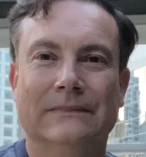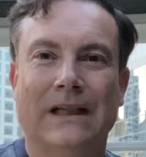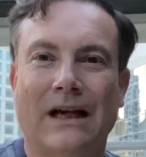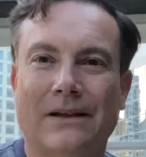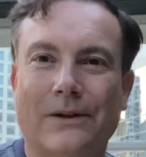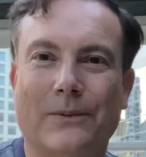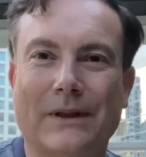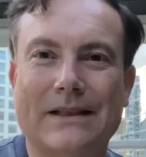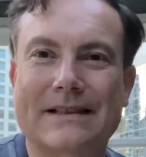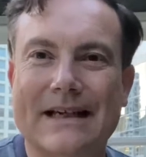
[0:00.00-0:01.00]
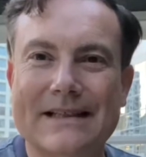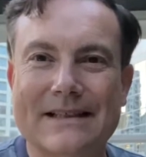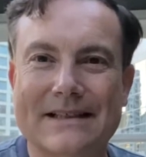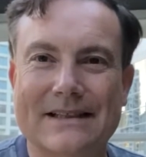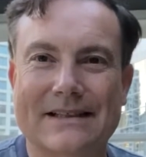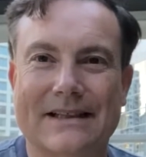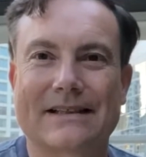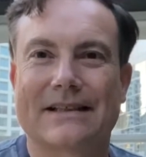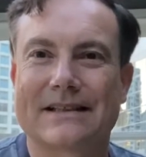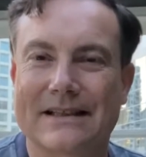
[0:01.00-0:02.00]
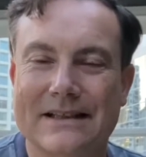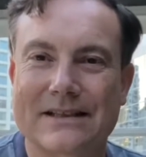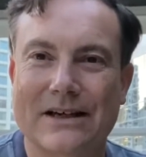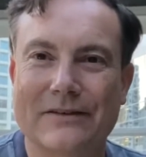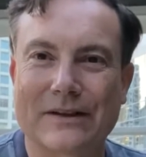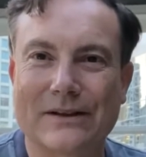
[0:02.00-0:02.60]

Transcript: Hello, well it's day 66 in Sydney's COVID